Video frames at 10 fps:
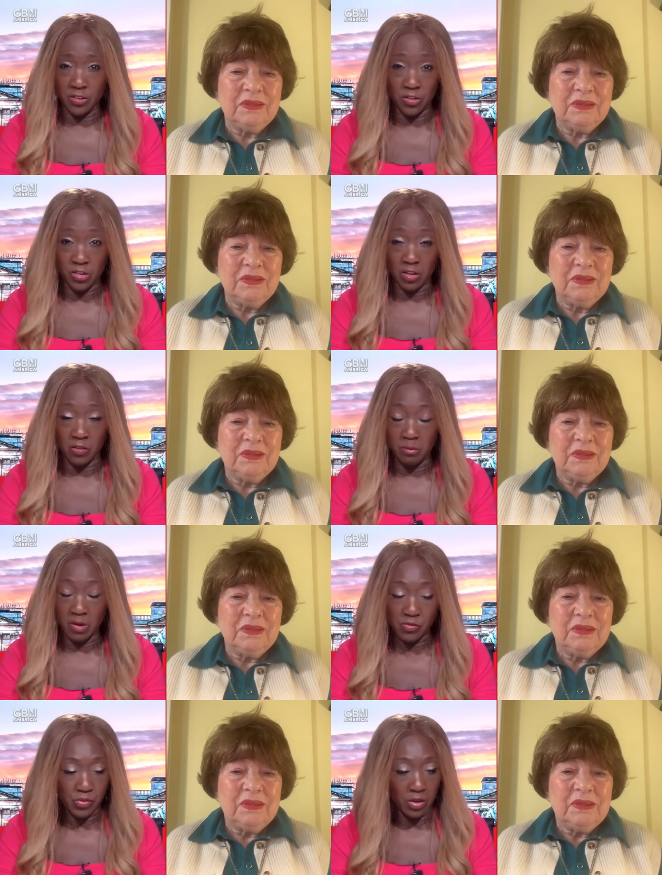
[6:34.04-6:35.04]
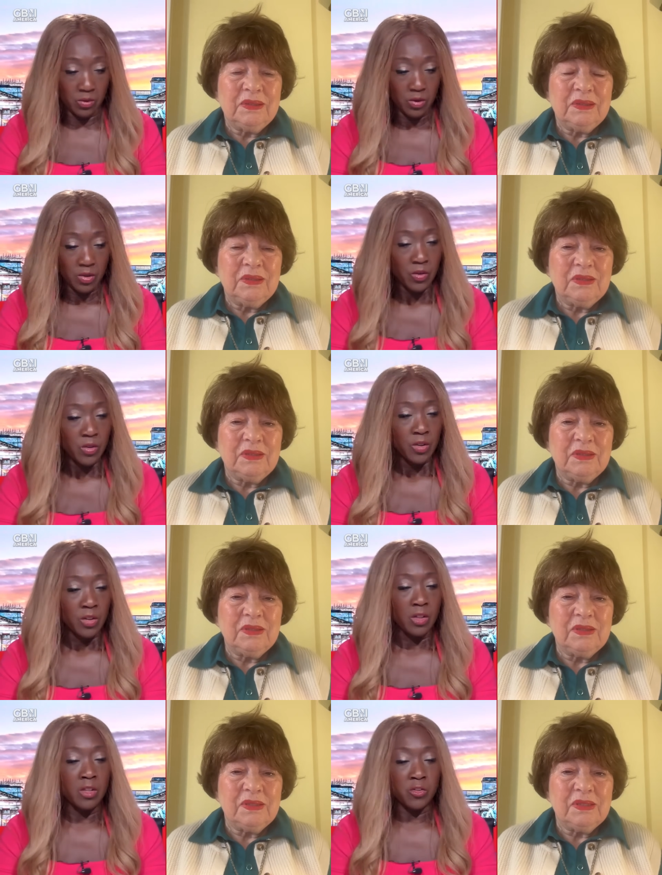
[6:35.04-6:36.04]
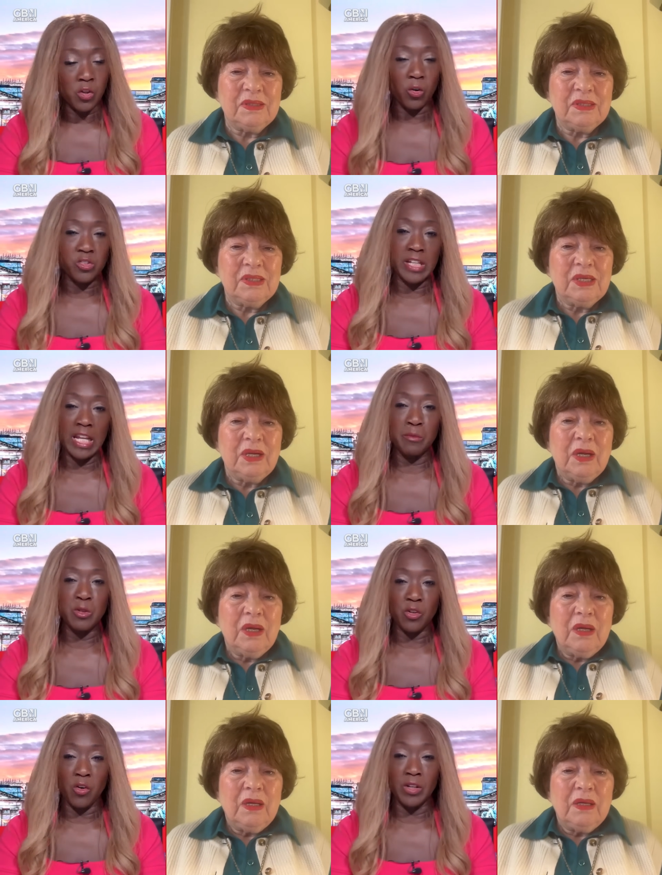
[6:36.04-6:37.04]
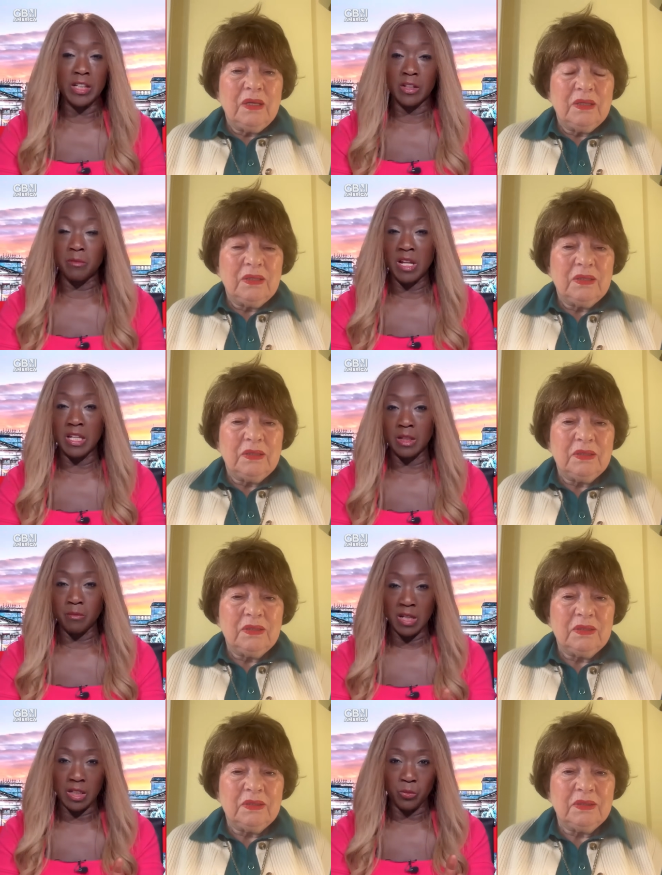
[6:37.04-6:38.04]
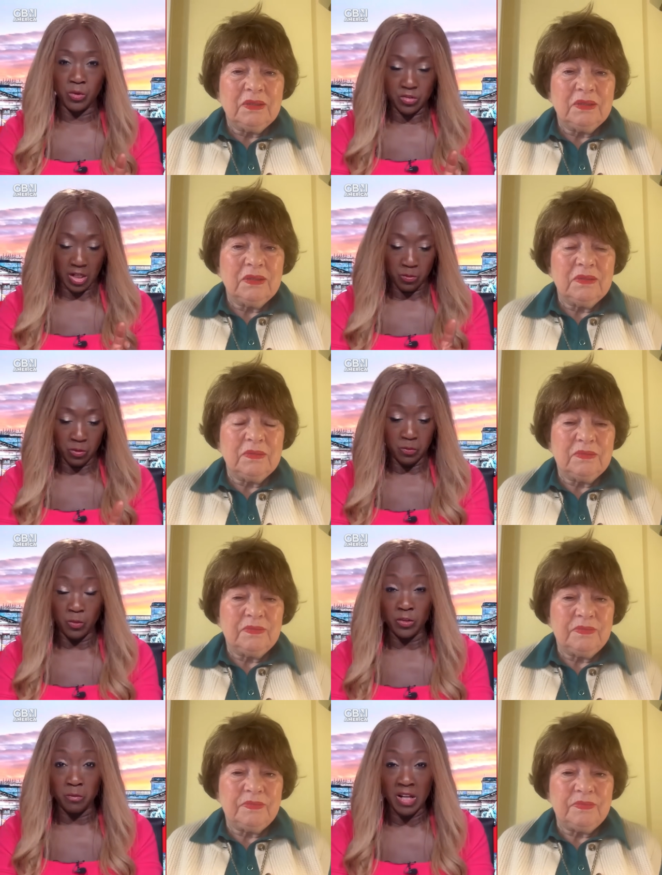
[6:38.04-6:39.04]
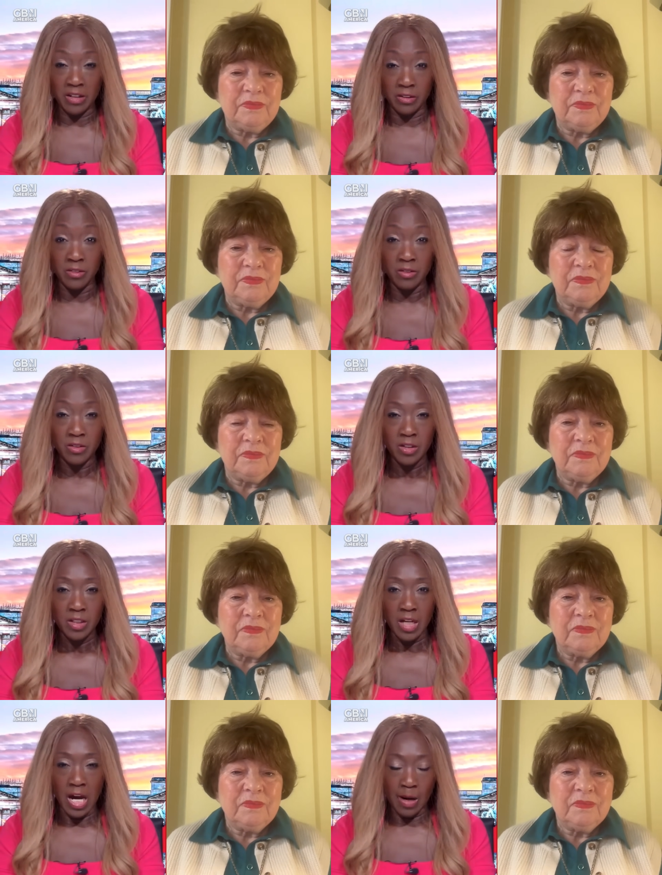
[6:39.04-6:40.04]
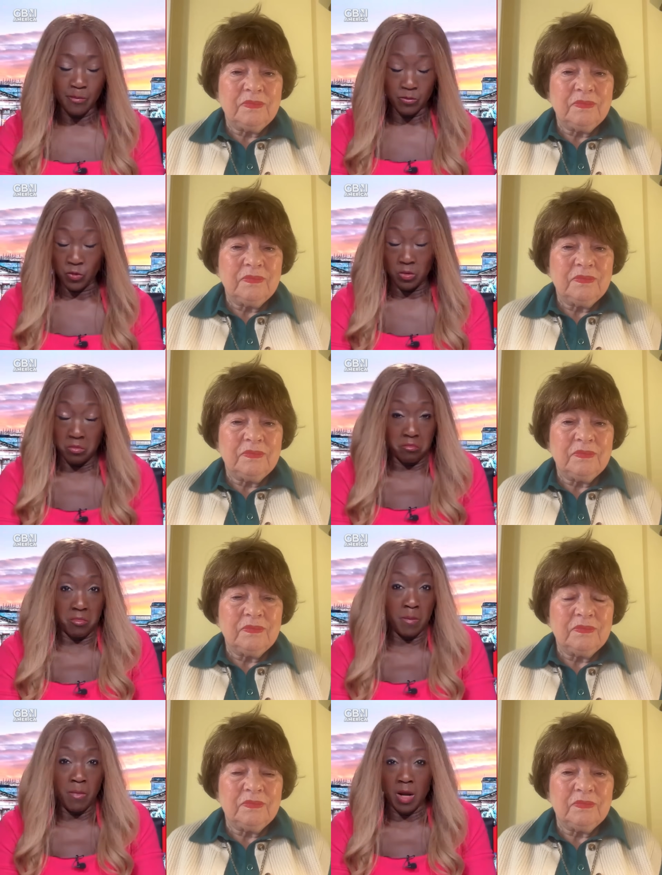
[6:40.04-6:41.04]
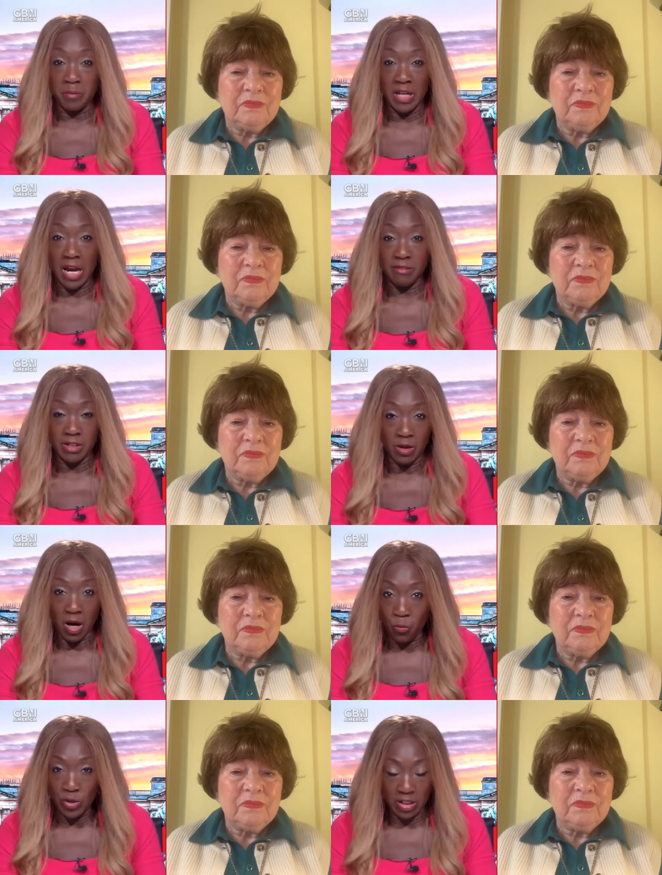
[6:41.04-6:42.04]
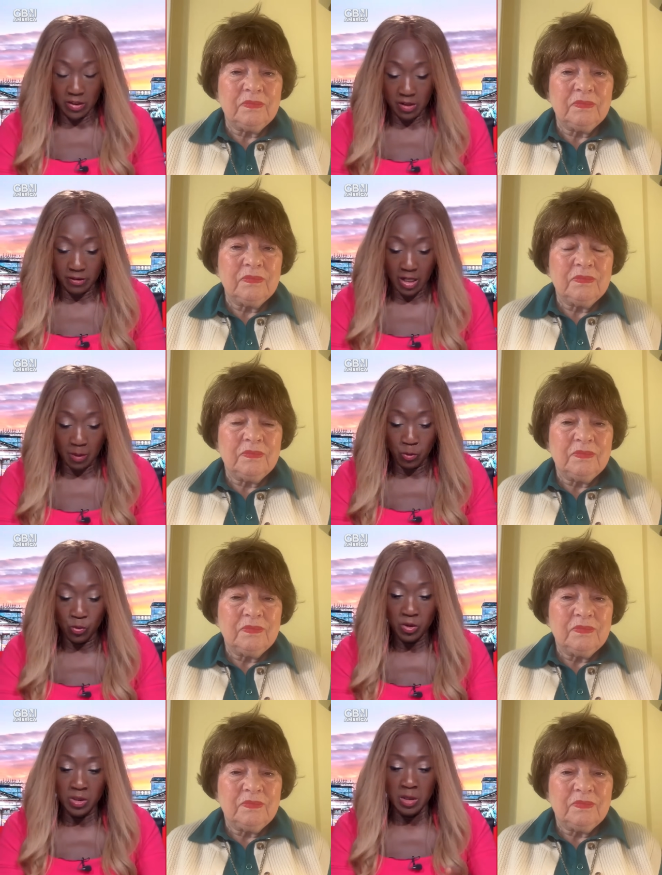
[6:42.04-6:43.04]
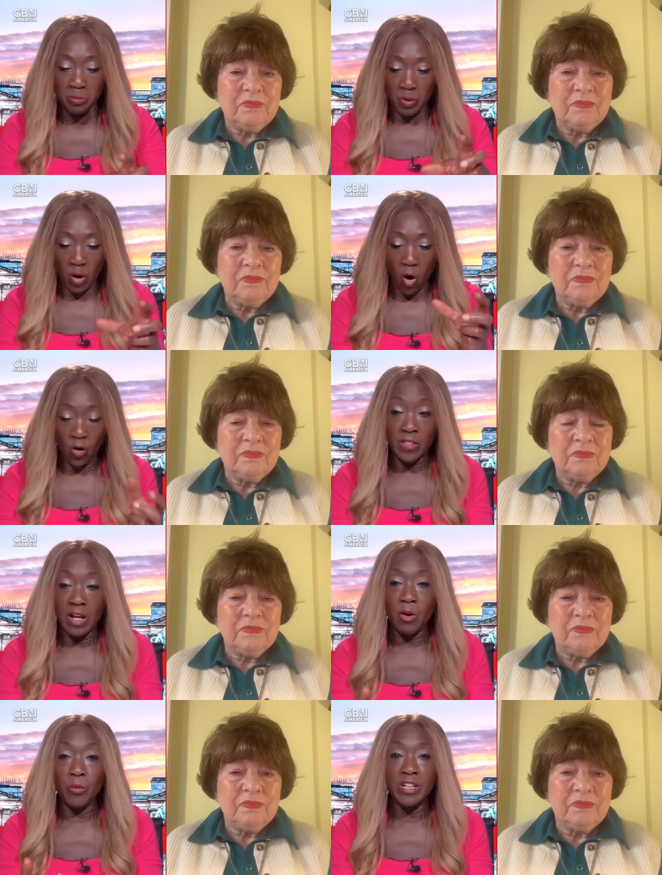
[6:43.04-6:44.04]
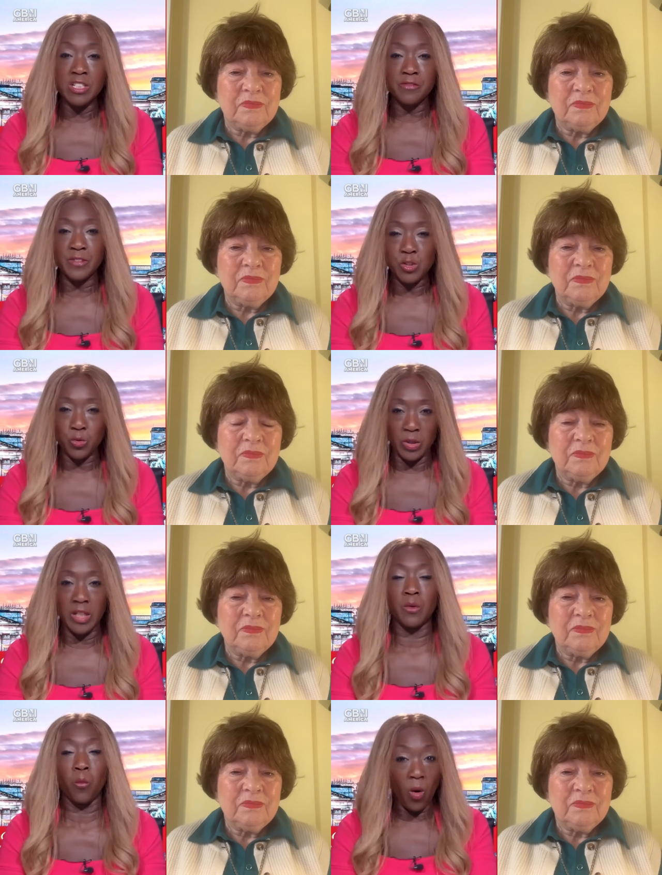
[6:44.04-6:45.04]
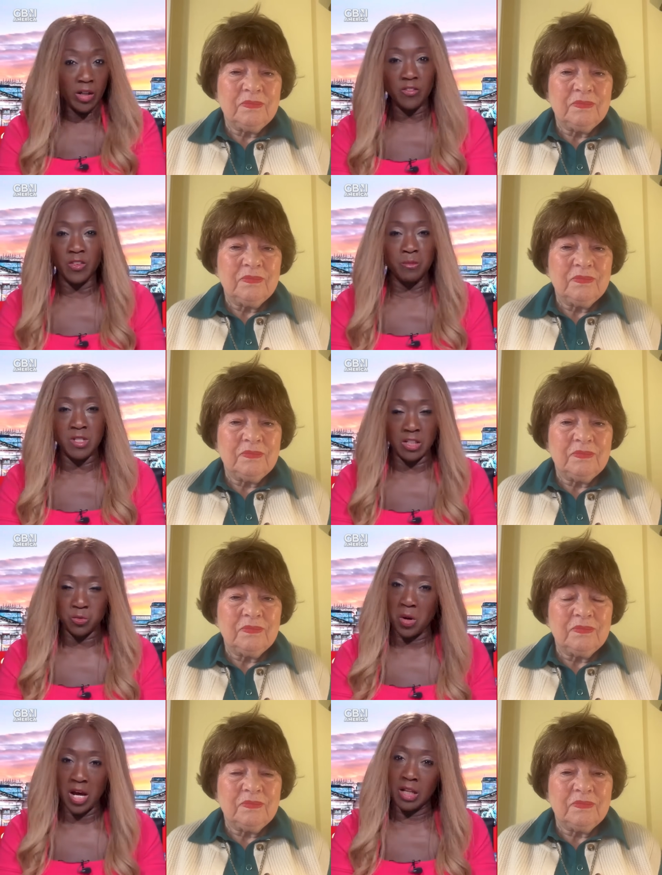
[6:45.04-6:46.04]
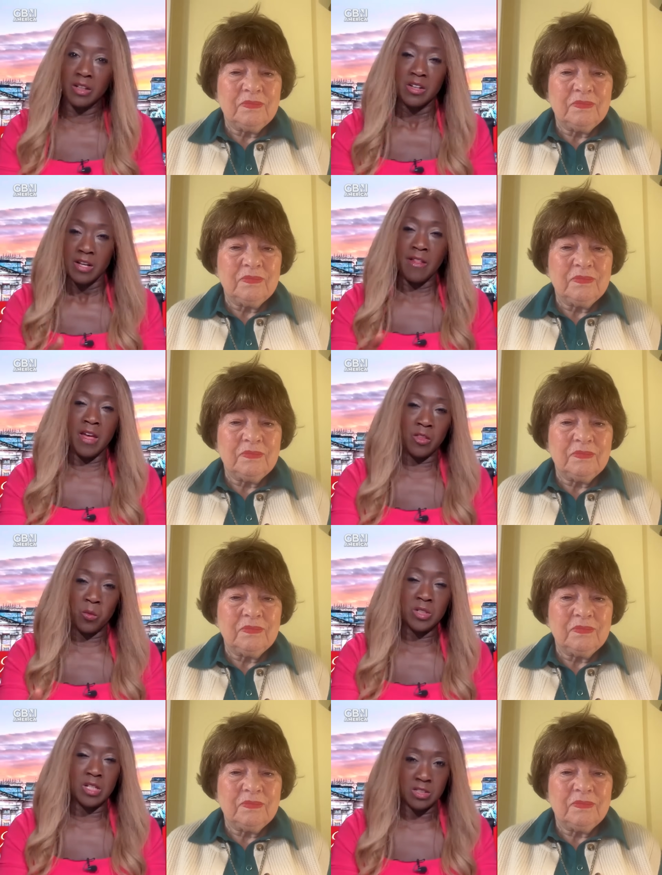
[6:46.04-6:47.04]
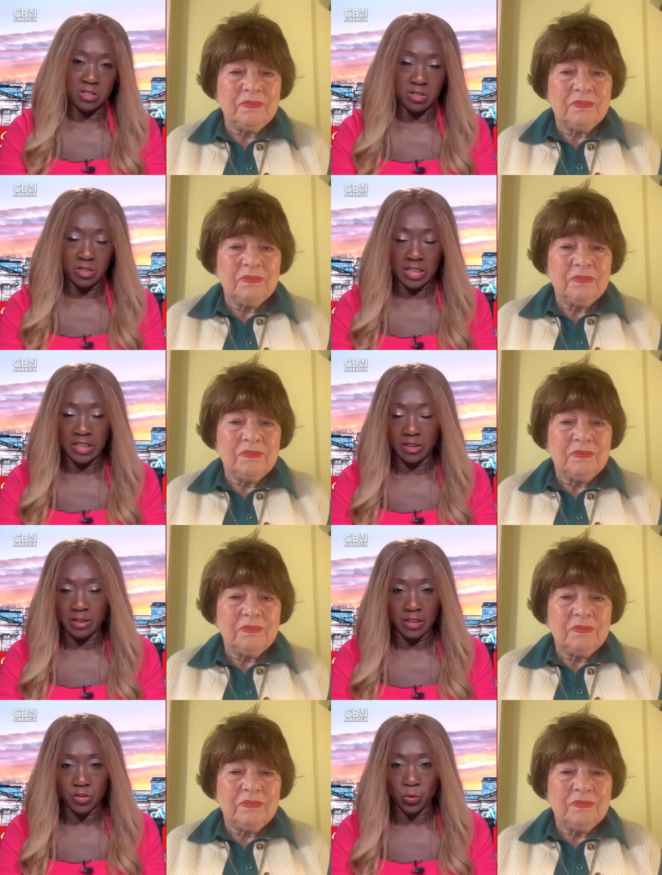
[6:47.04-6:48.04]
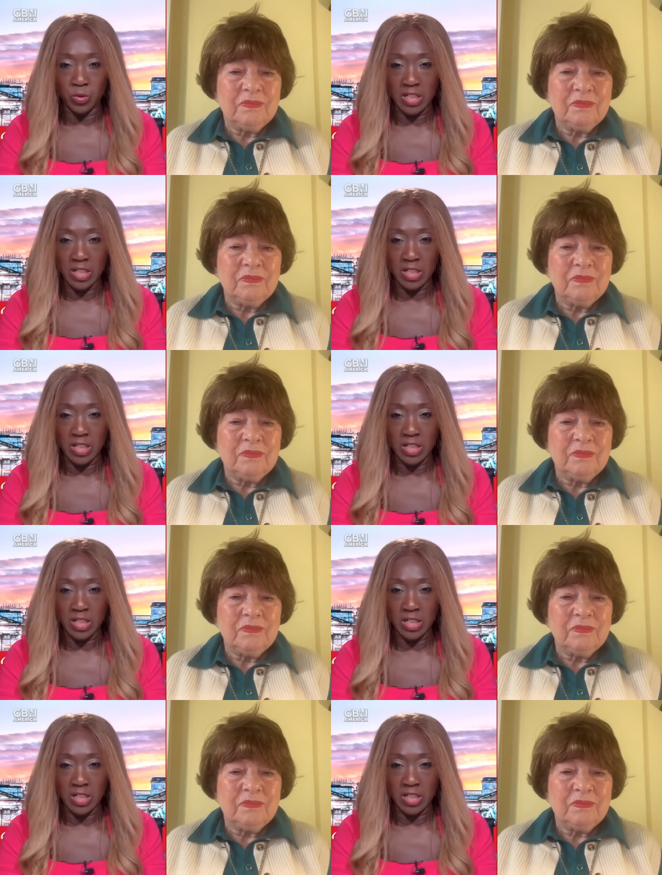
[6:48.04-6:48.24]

Speaker 1: each other in my view. The toxic element of it, in many many would say, would, is Meghan. Um, it might be Harry, we don't know the couple, but on their own individually, one of them does well and the other one doesn't, and it's always